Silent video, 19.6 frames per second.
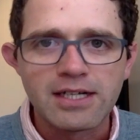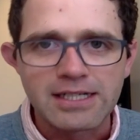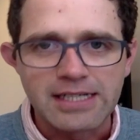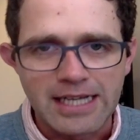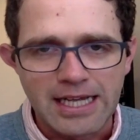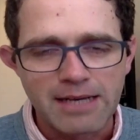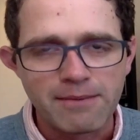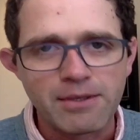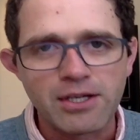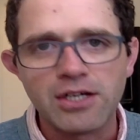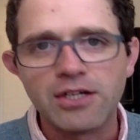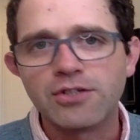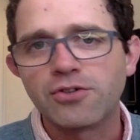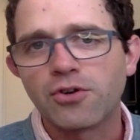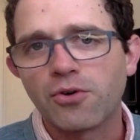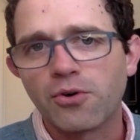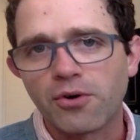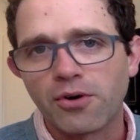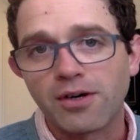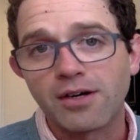damage
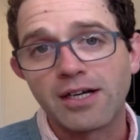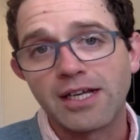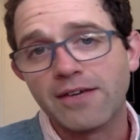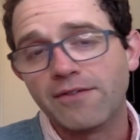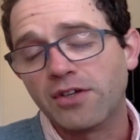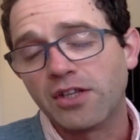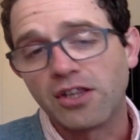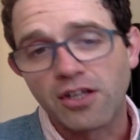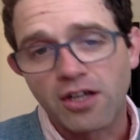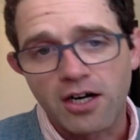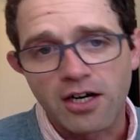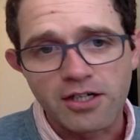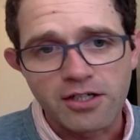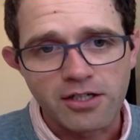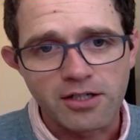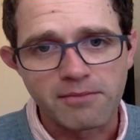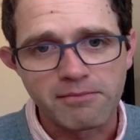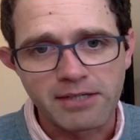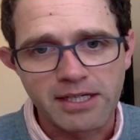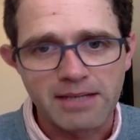or even
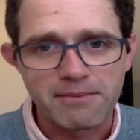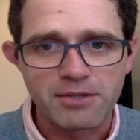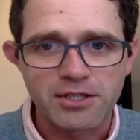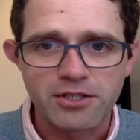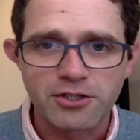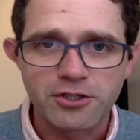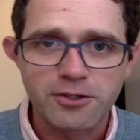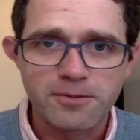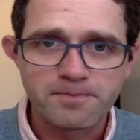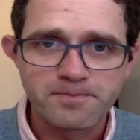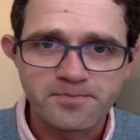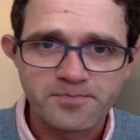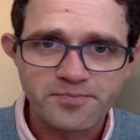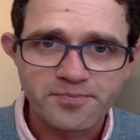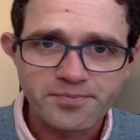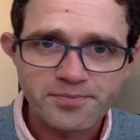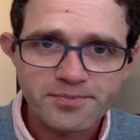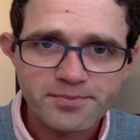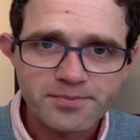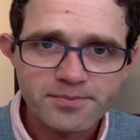long-term damage.
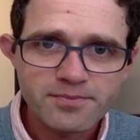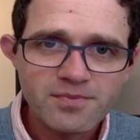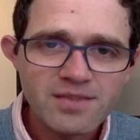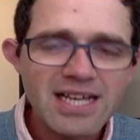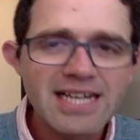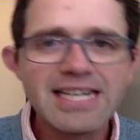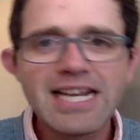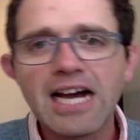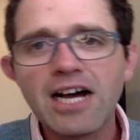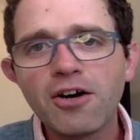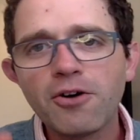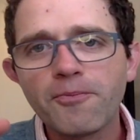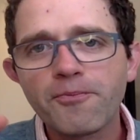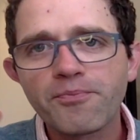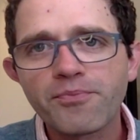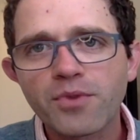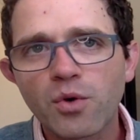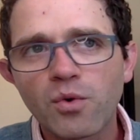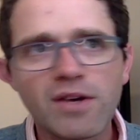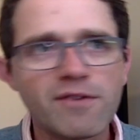Now,
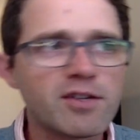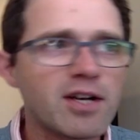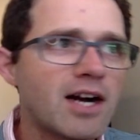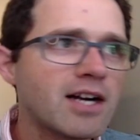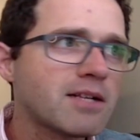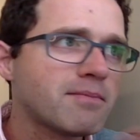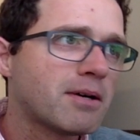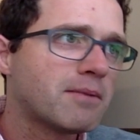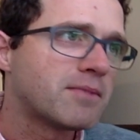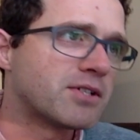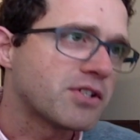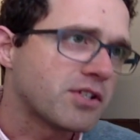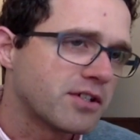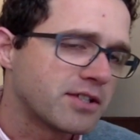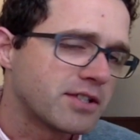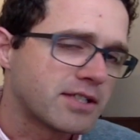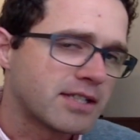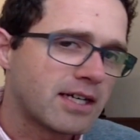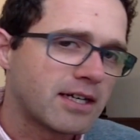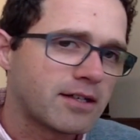we've talked about
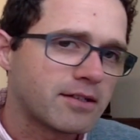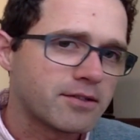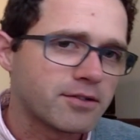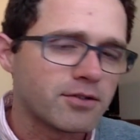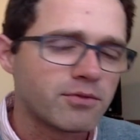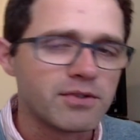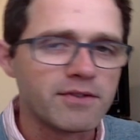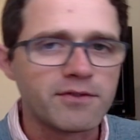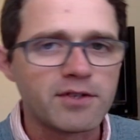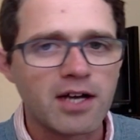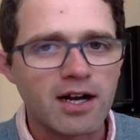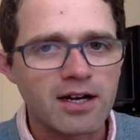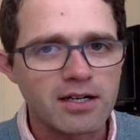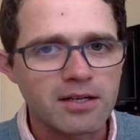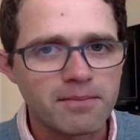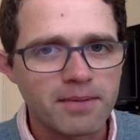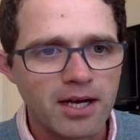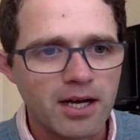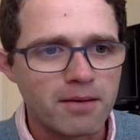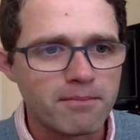musculoskeletal, we've
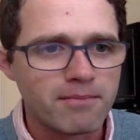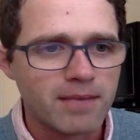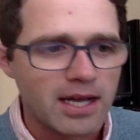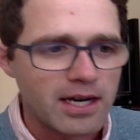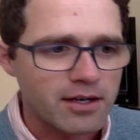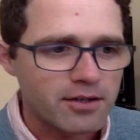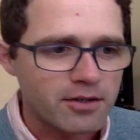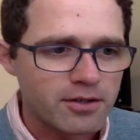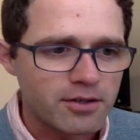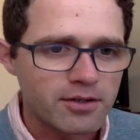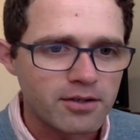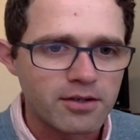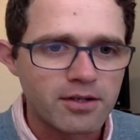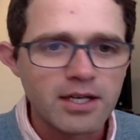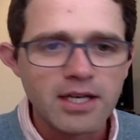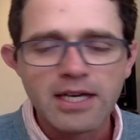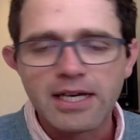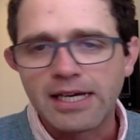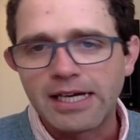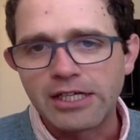talked about
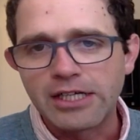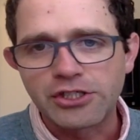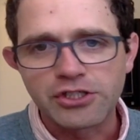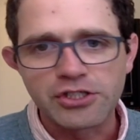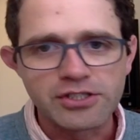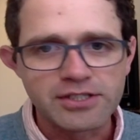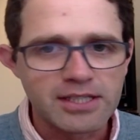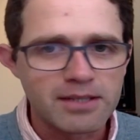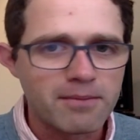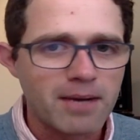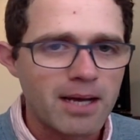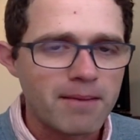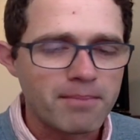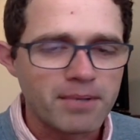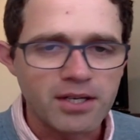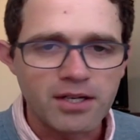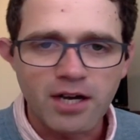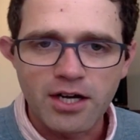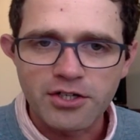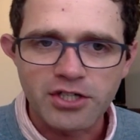medical issues that might
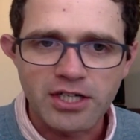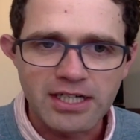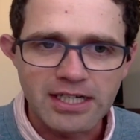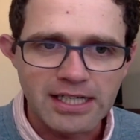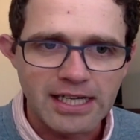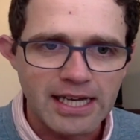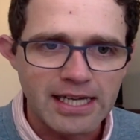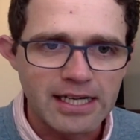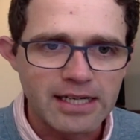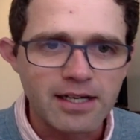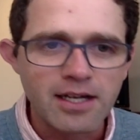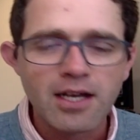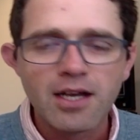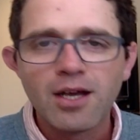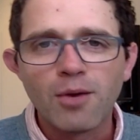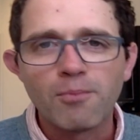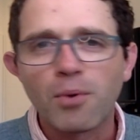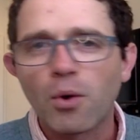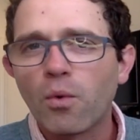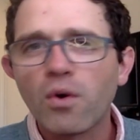be contraindicated,
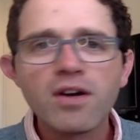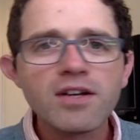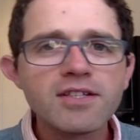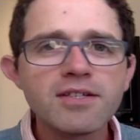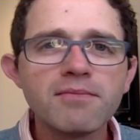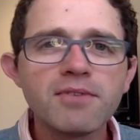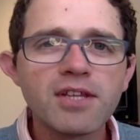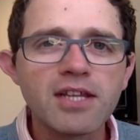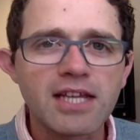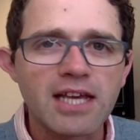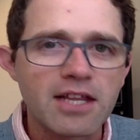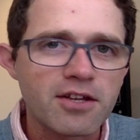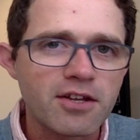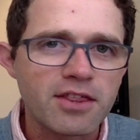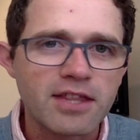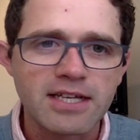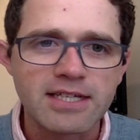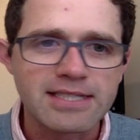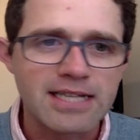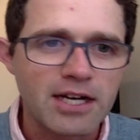but what are some of the other
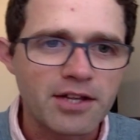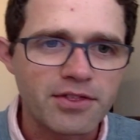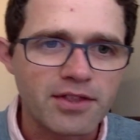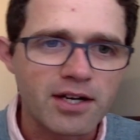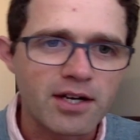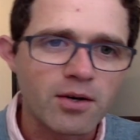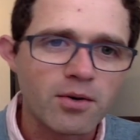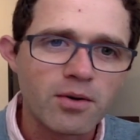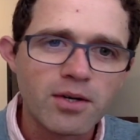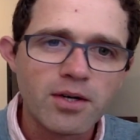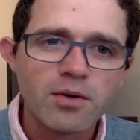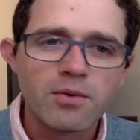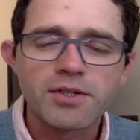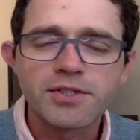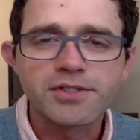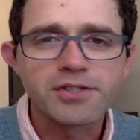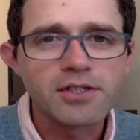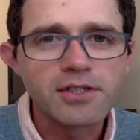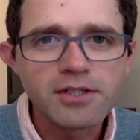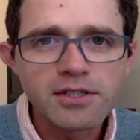things out there? Well,
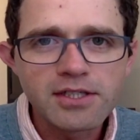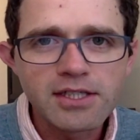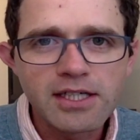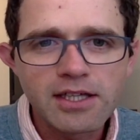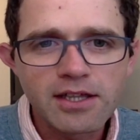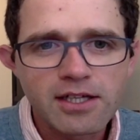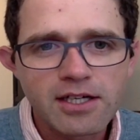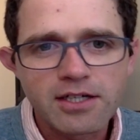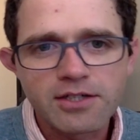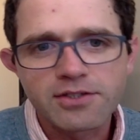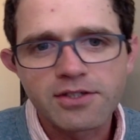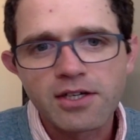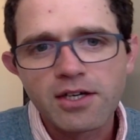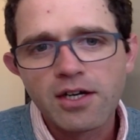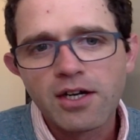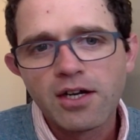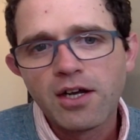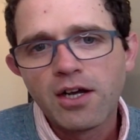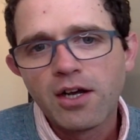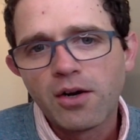certainly there's
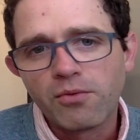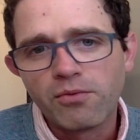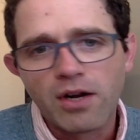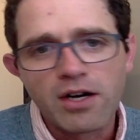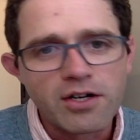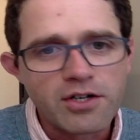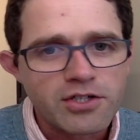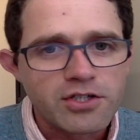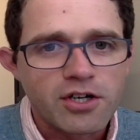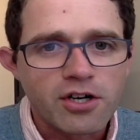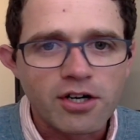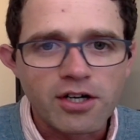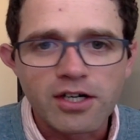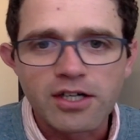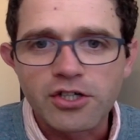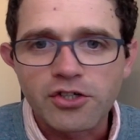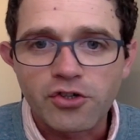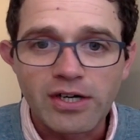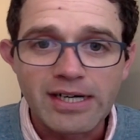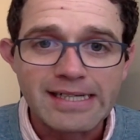runners'
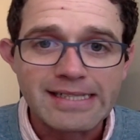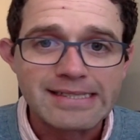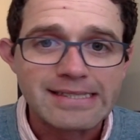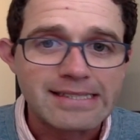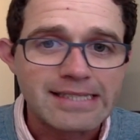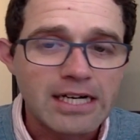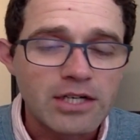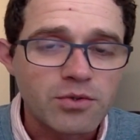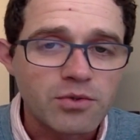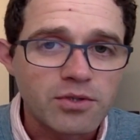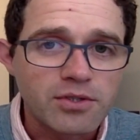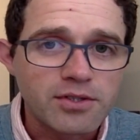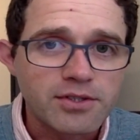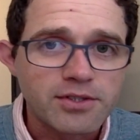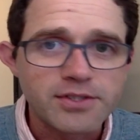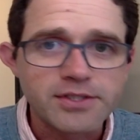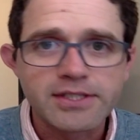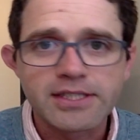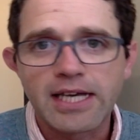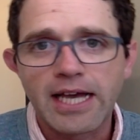current training
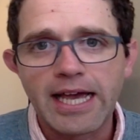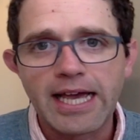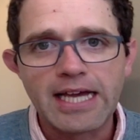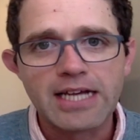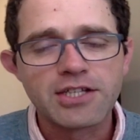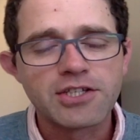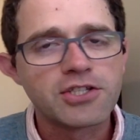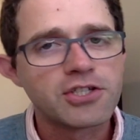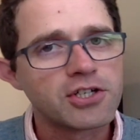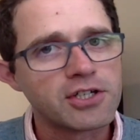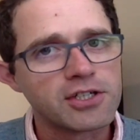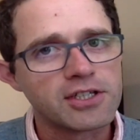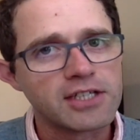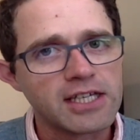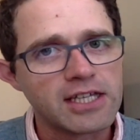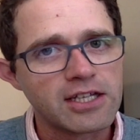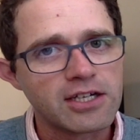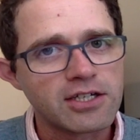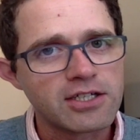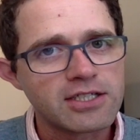schedules, and
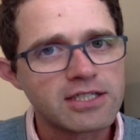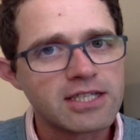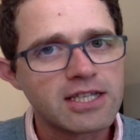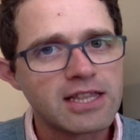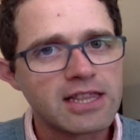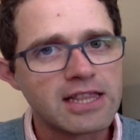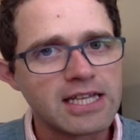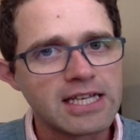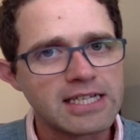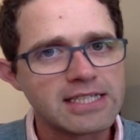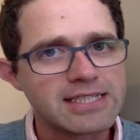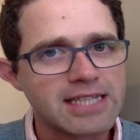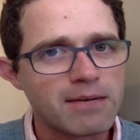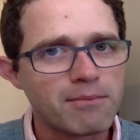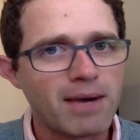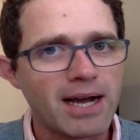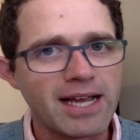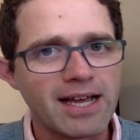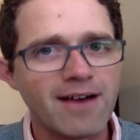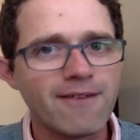certainly there's things that
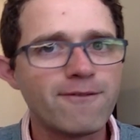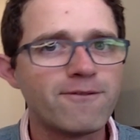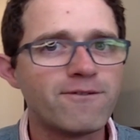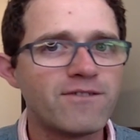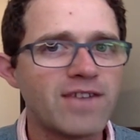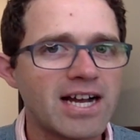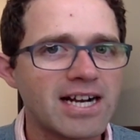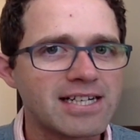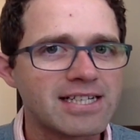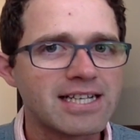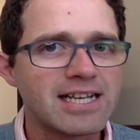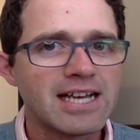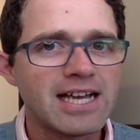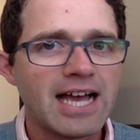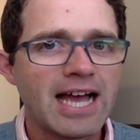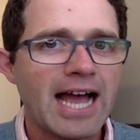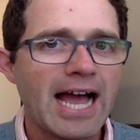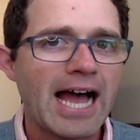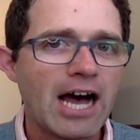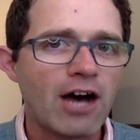might affect
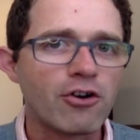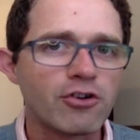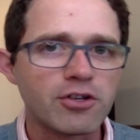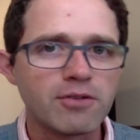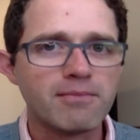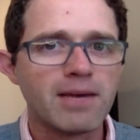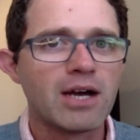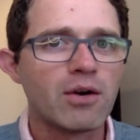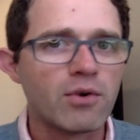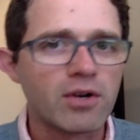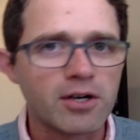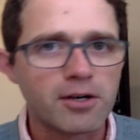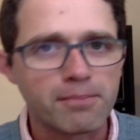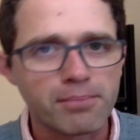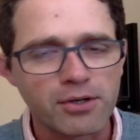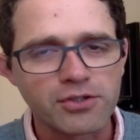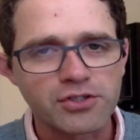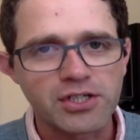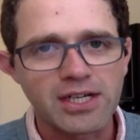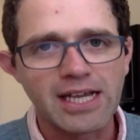how you might want to
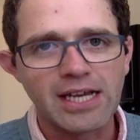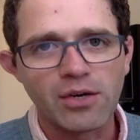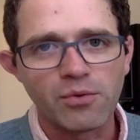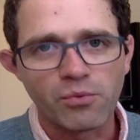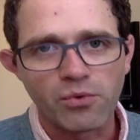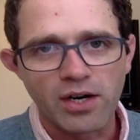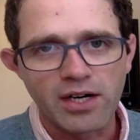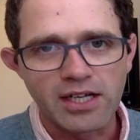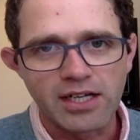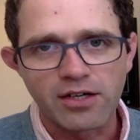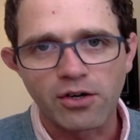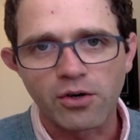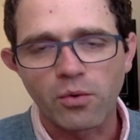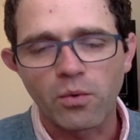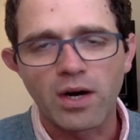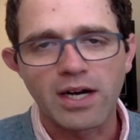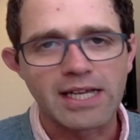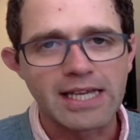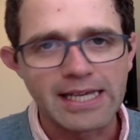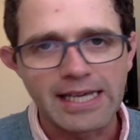approach a running or
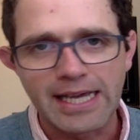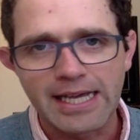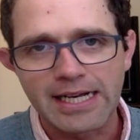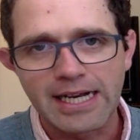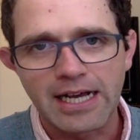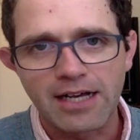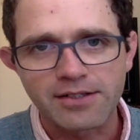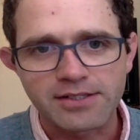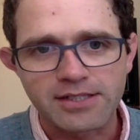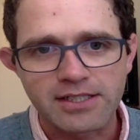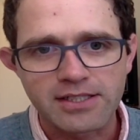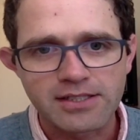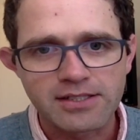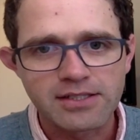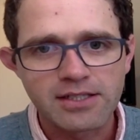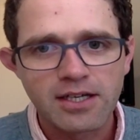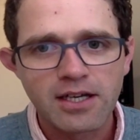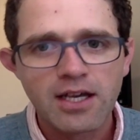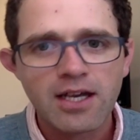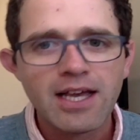walking gait
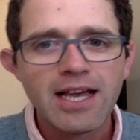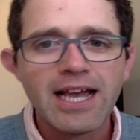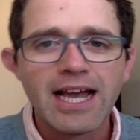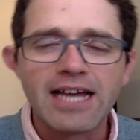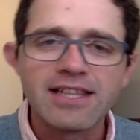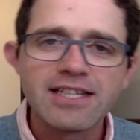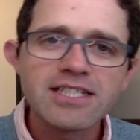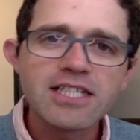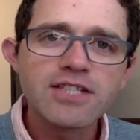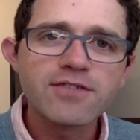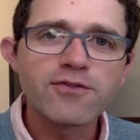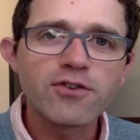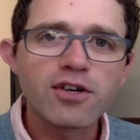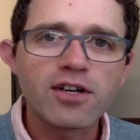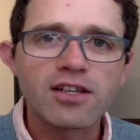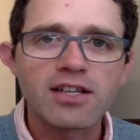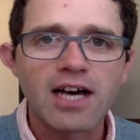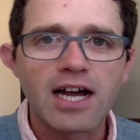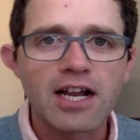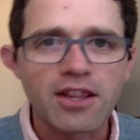analysis. And this is for a
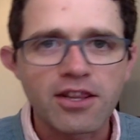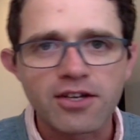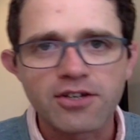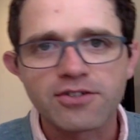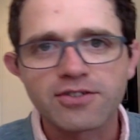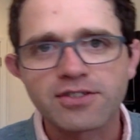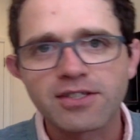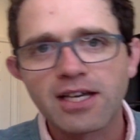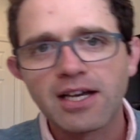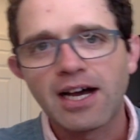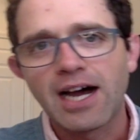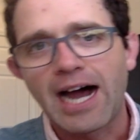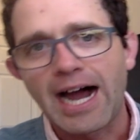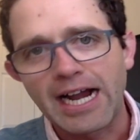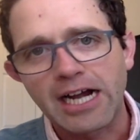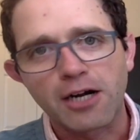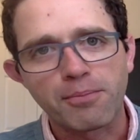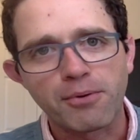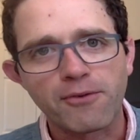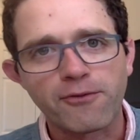lot of those
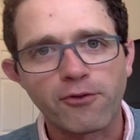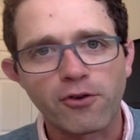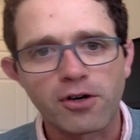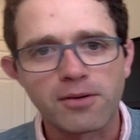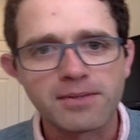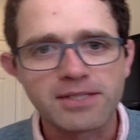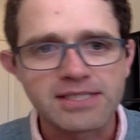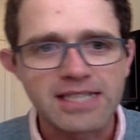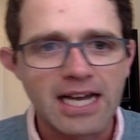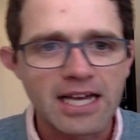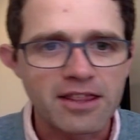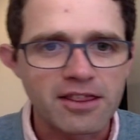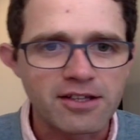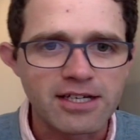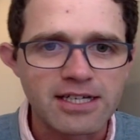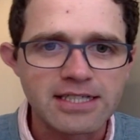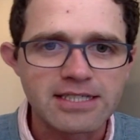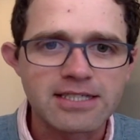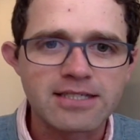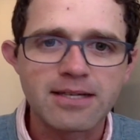higher performance
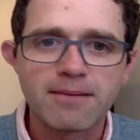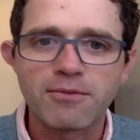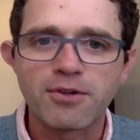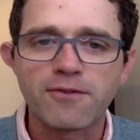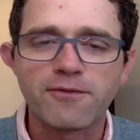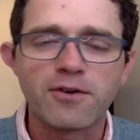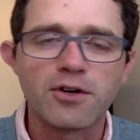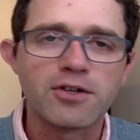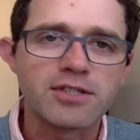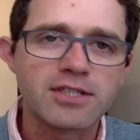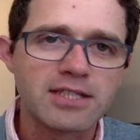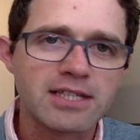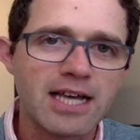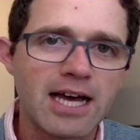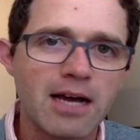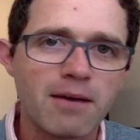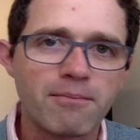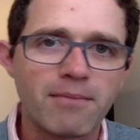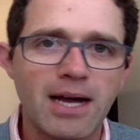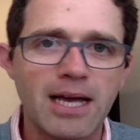athletes, some of the folks
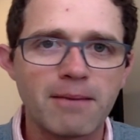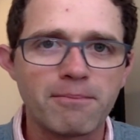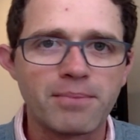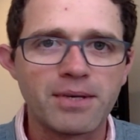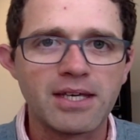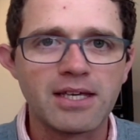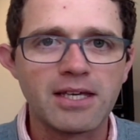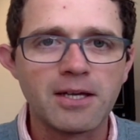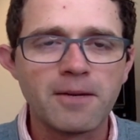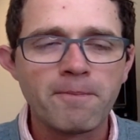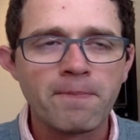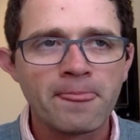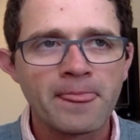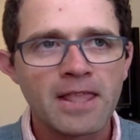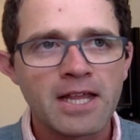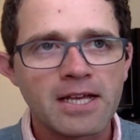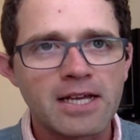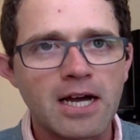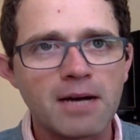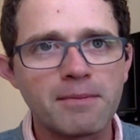that might be
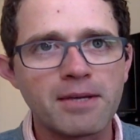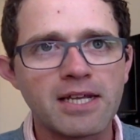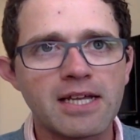coming